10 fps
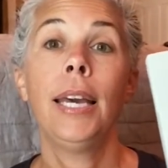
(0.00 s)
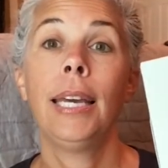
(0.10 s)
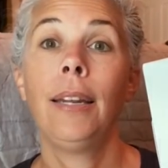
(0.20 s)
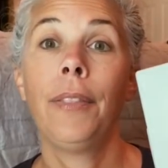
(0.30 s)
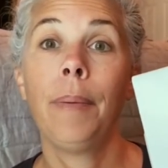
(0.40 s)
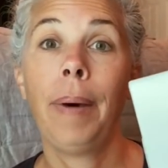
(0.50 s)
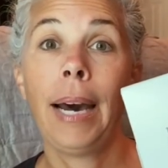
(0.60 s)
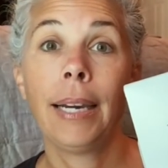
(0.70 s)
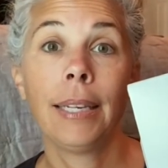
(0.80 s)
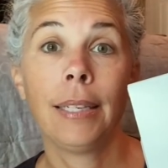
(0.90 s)
and on the
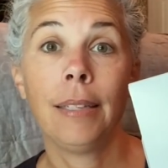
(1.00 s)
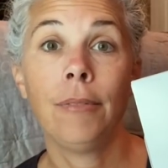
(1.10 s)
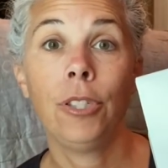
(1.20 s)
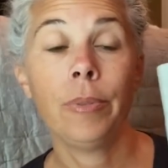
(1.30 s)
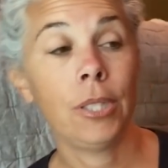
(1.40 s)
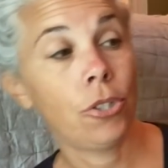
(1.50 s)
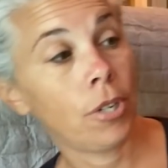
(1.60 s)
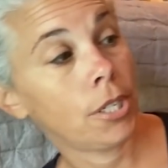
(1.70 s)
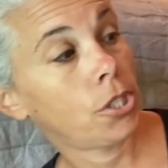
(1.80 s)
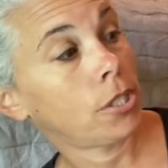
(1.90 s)
back it gives you
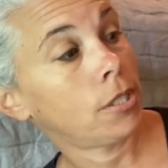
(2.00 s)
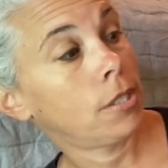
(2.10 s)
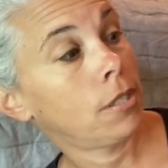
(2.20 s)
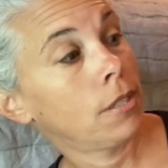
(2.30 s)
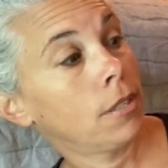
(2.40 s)
instructions.